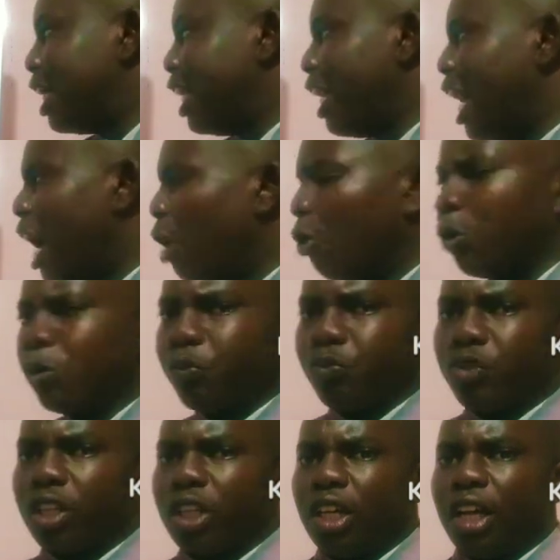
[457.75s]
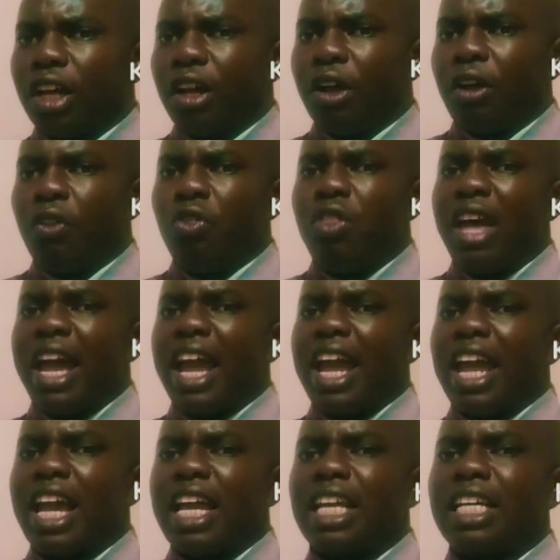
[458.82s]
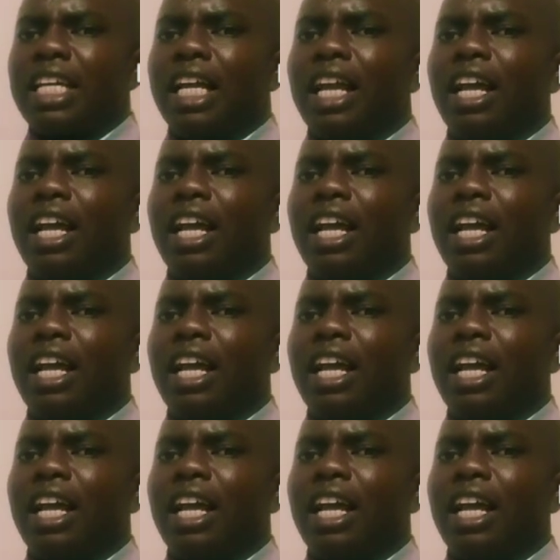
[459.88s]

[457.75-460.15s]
Now, the